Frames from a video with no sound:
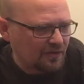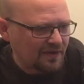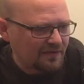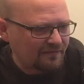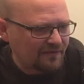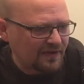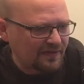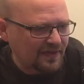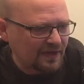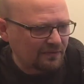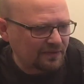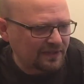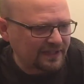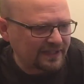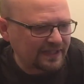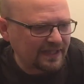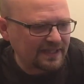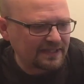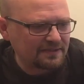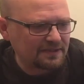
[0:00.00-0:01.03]
know, I find that
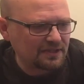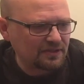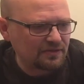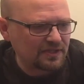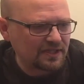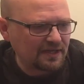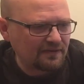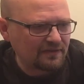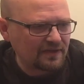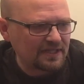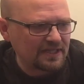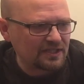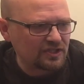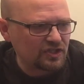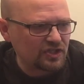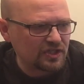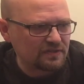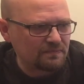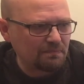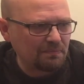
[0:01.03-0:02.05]
really nice. Usually
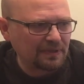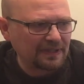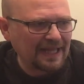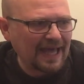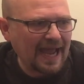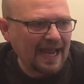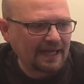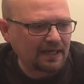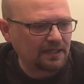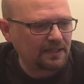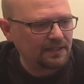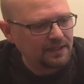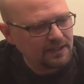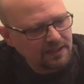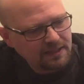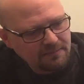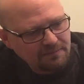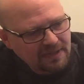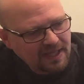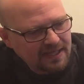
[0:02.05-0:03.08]
everything's just black.
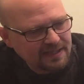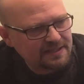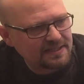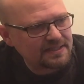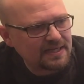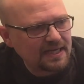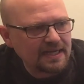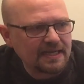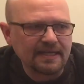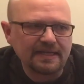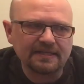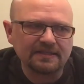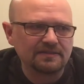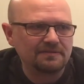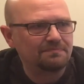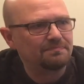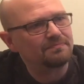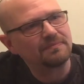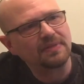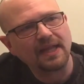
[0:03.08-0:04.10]
Black
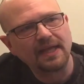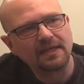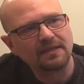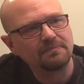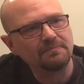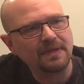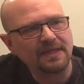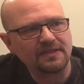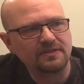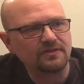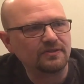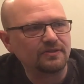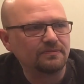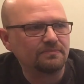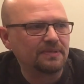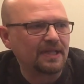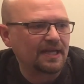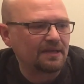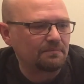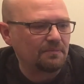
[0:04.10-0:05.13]
stand, black
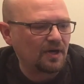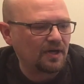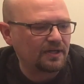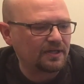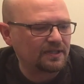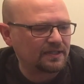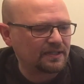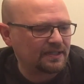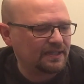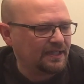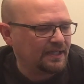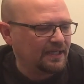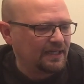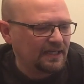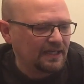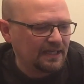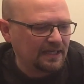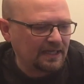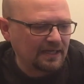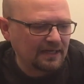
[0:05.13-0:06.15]
bezel, black monitor.
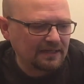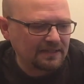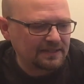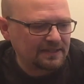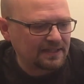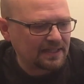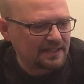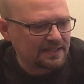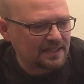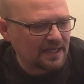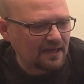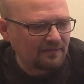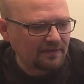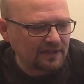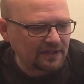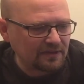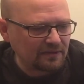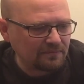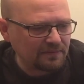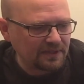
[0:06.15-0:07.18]
Uh, it's nice to have
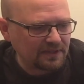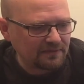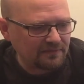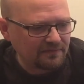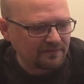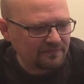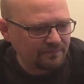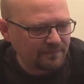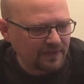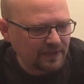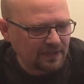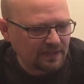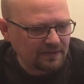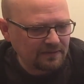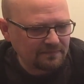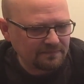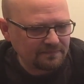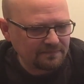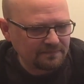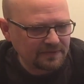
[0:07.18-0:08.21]
a little bit of
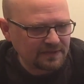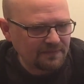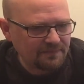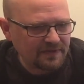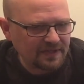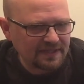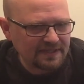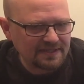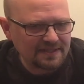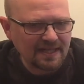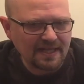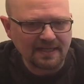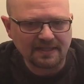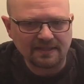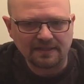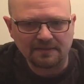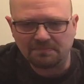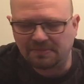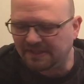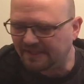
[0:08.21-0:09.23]
um, something aesthetically